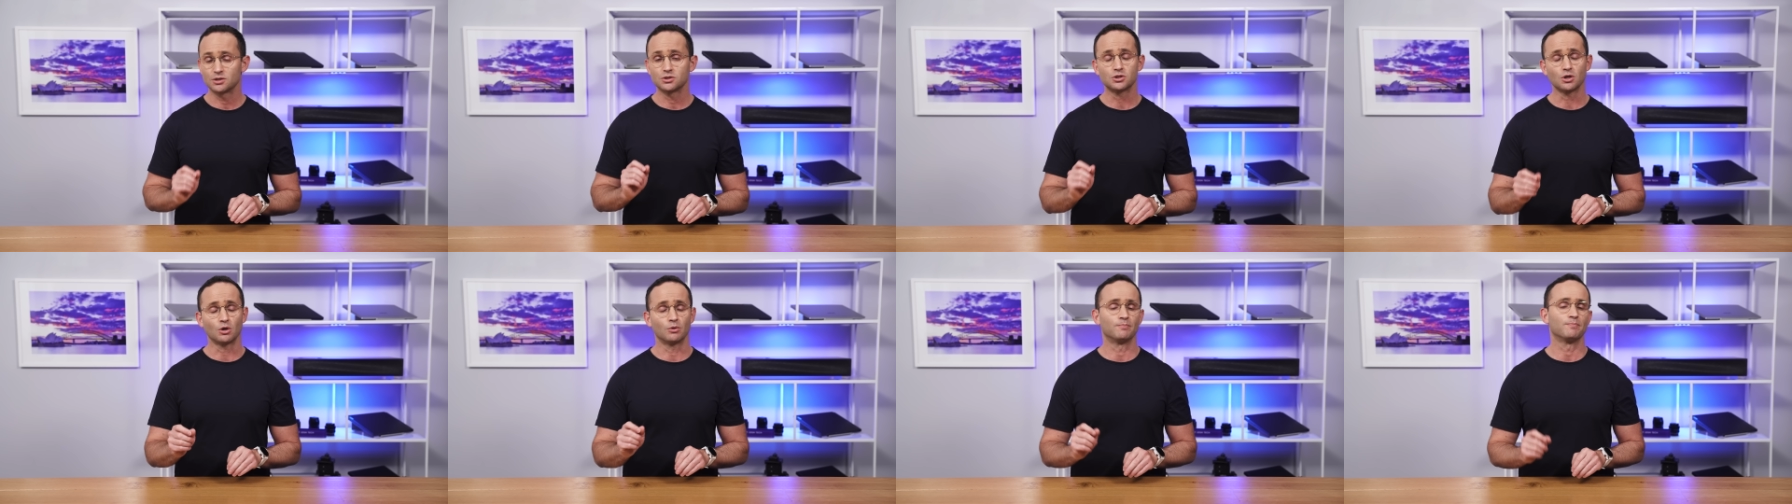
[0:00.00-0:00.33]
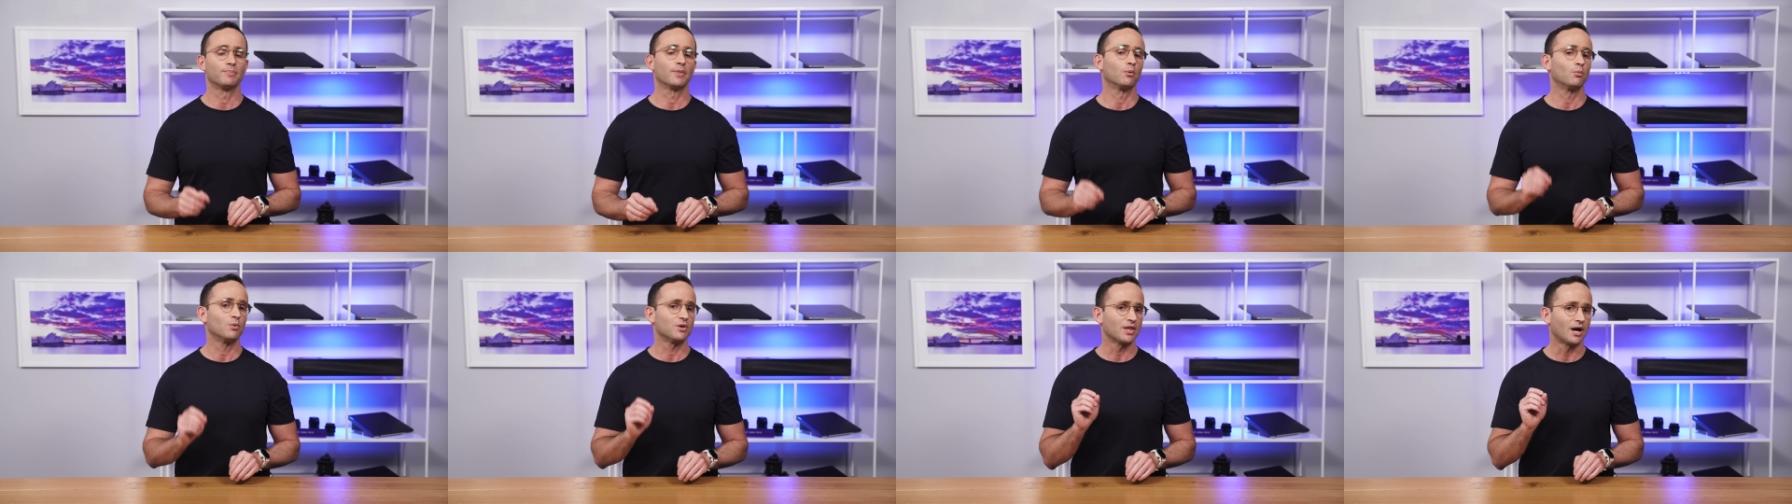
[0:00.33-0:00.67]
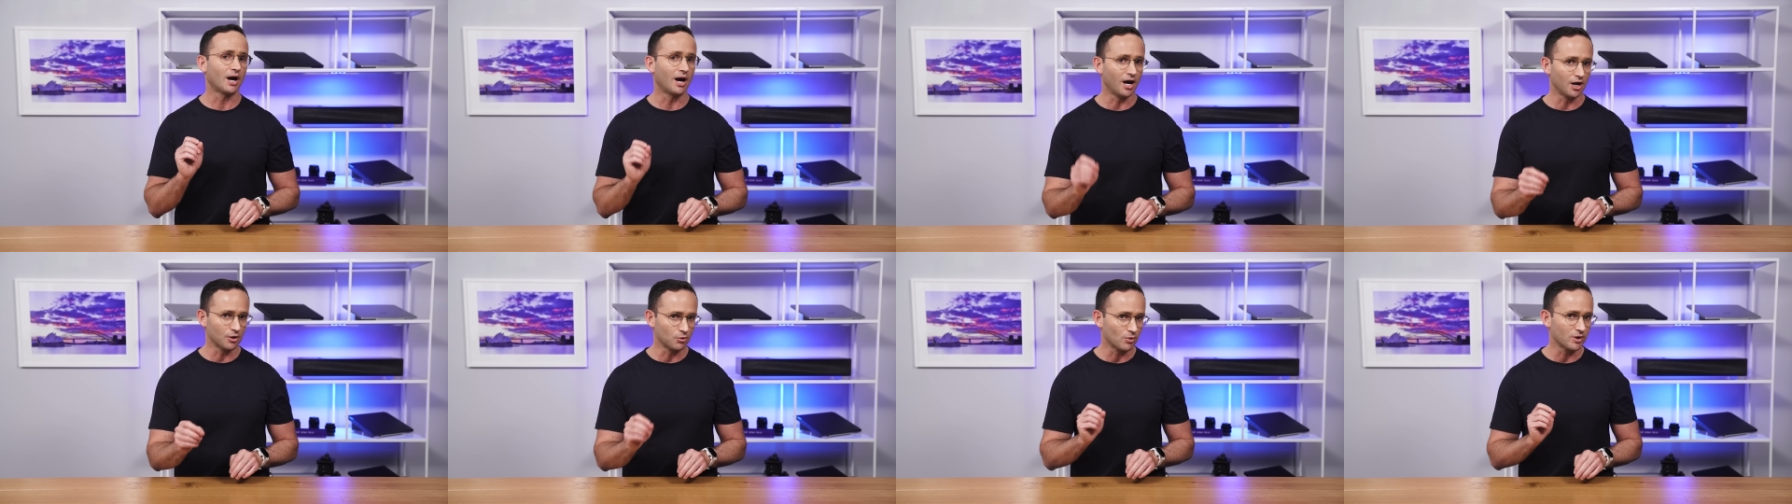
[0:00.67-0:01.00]
So with
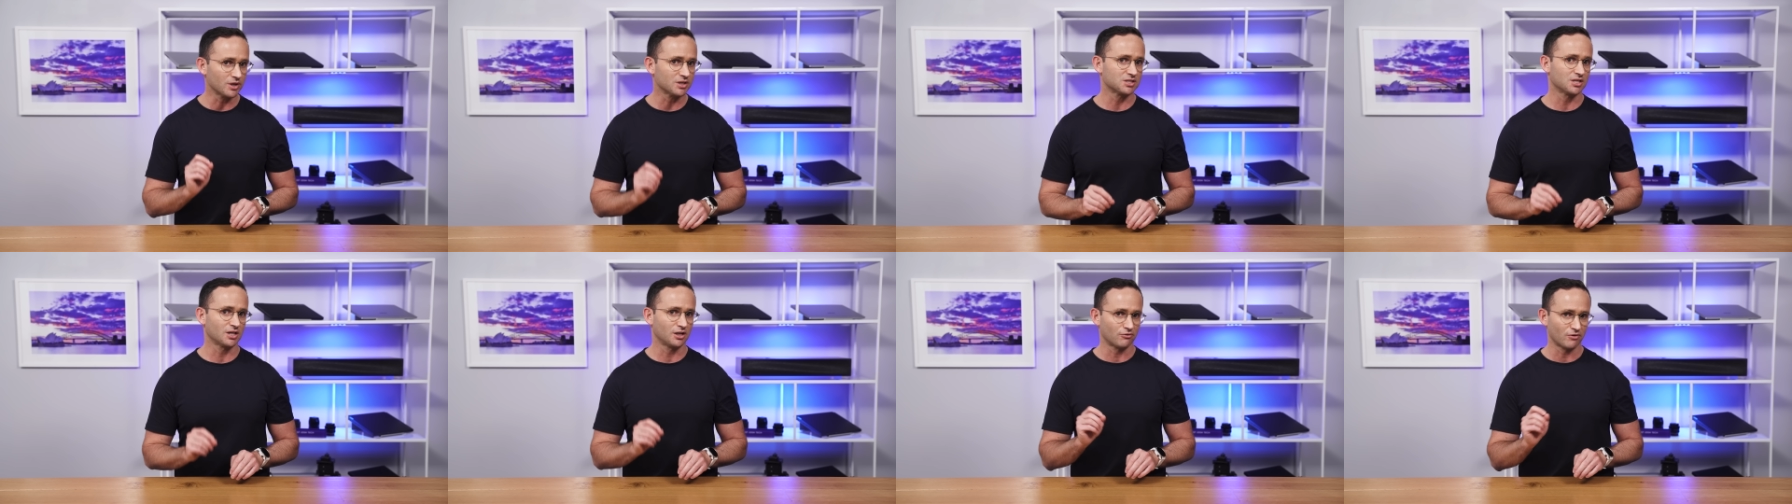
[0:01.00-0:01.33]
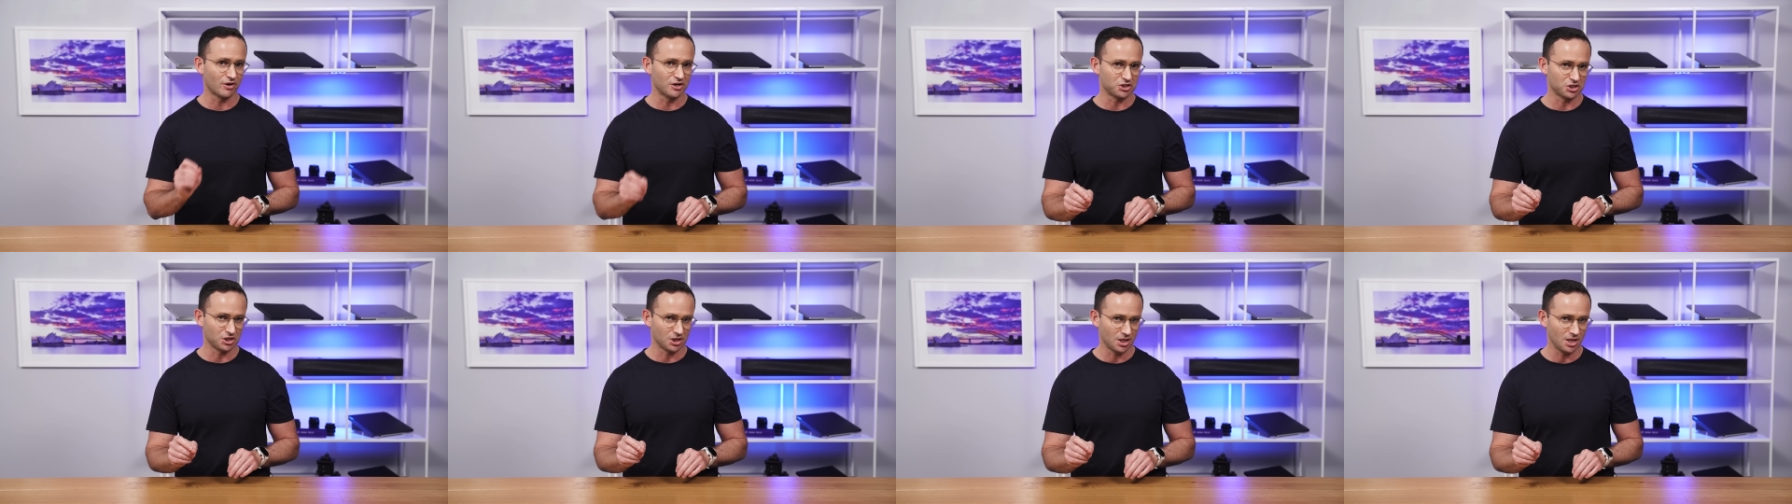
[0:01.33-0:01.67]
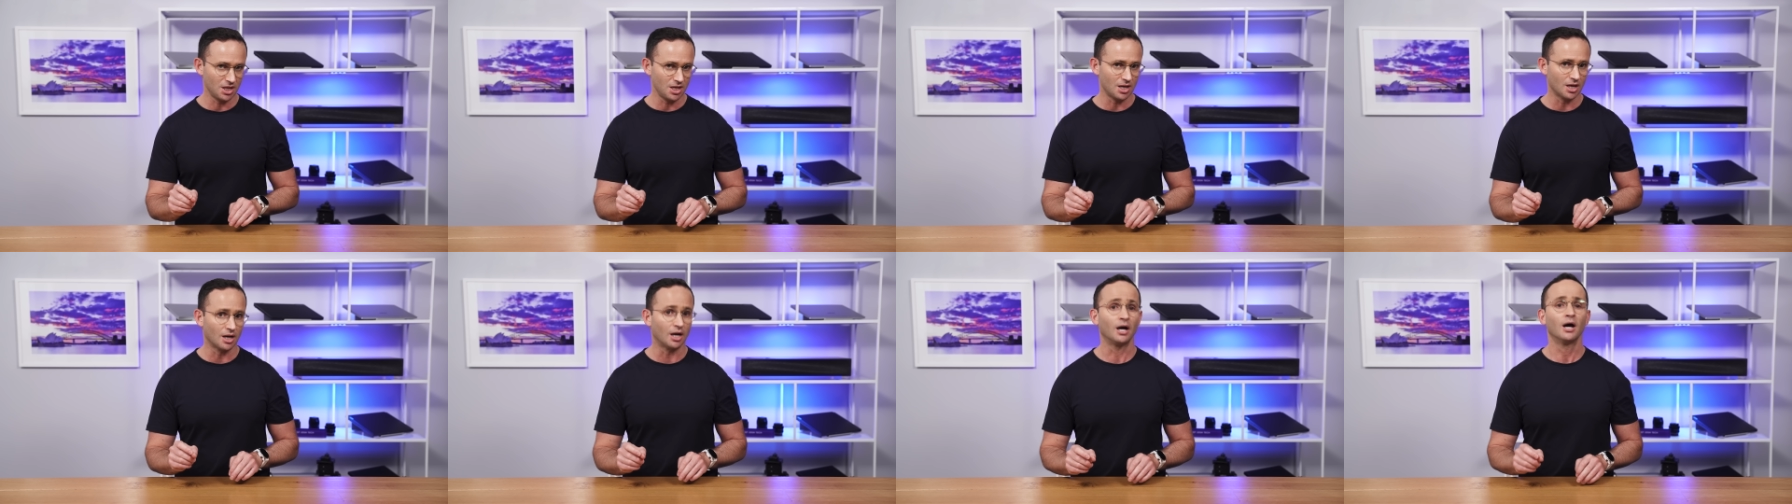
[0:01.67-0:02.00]
hardware acceleration
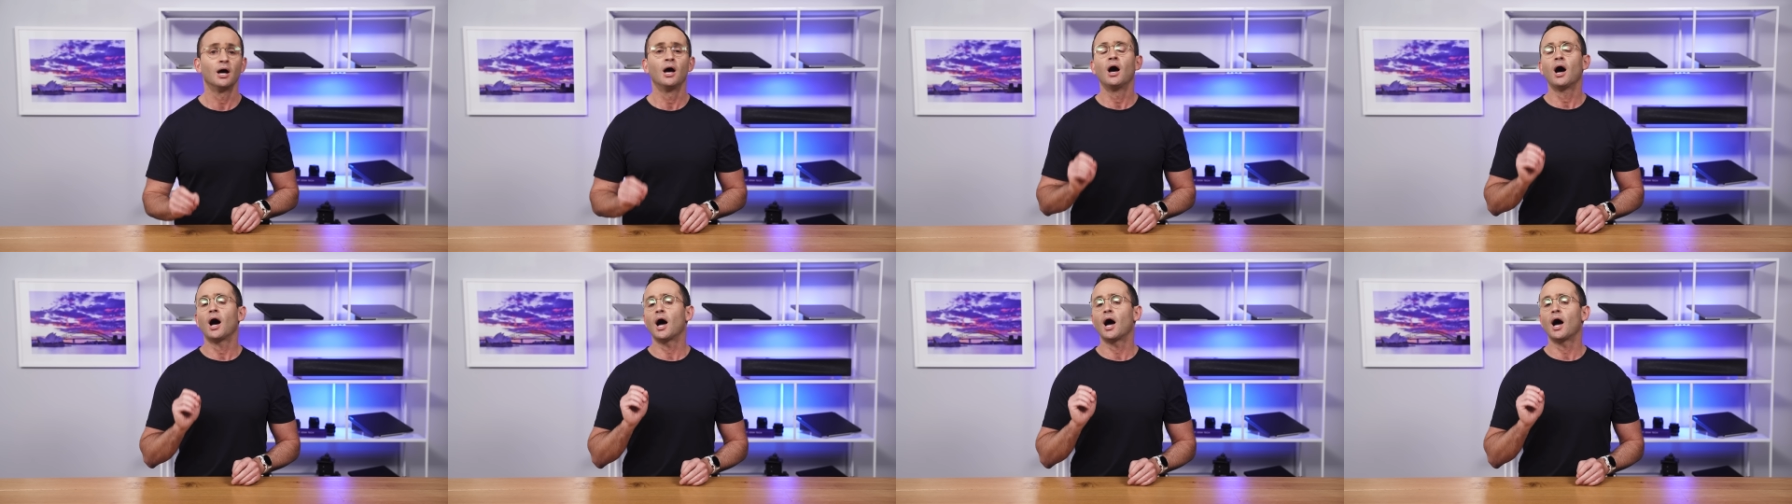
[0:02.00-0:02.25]
here,